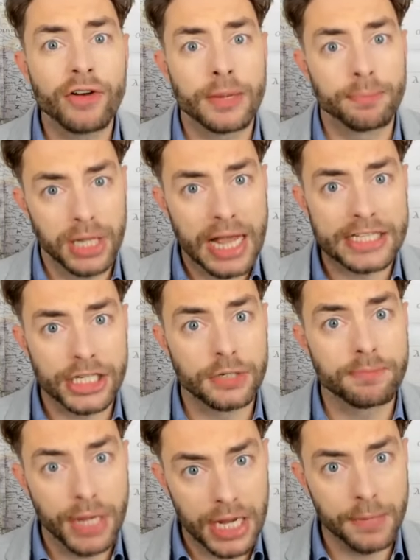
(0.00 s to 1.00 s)
Very
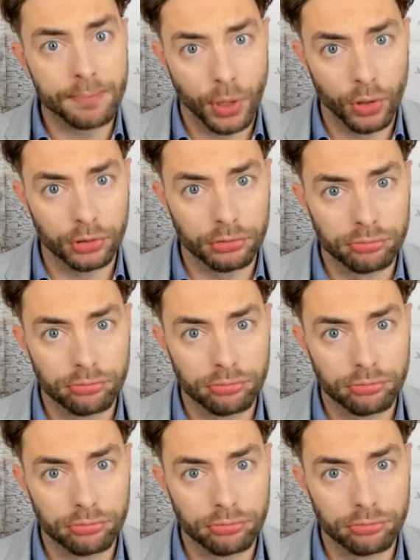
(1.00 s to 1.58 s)
pleasant people.